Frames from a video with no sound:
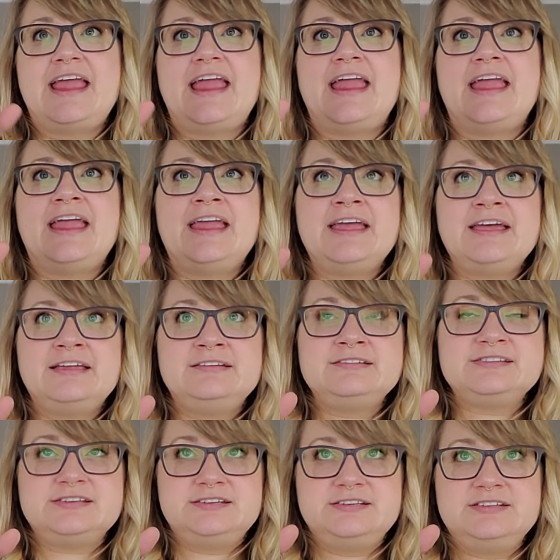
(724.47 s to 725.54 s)

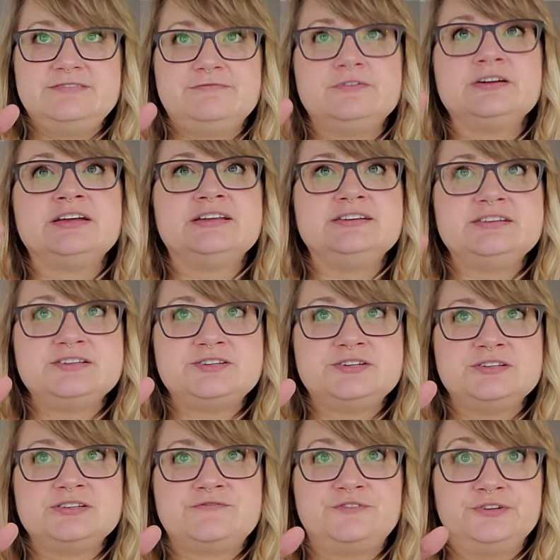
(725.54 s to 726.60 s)
and different
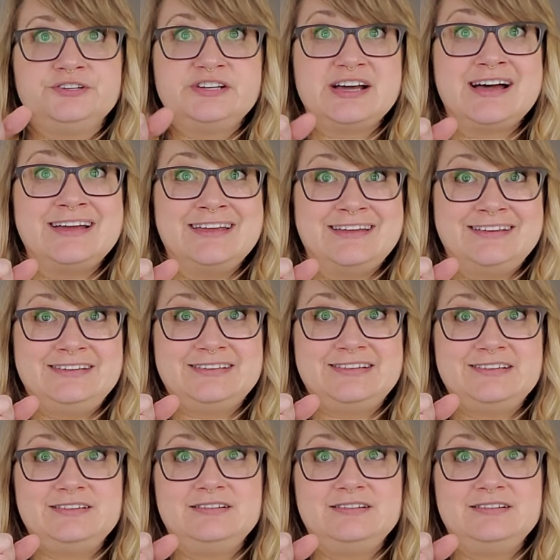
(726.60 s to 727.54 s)
conditions for diet.